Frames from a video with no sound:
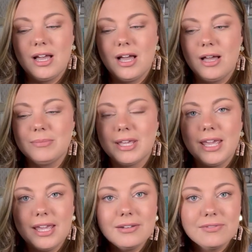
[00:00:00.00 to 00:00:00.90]
um,
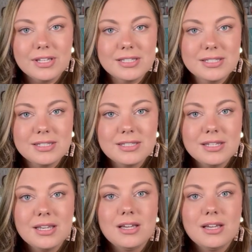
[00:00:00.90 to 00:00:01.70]
canvas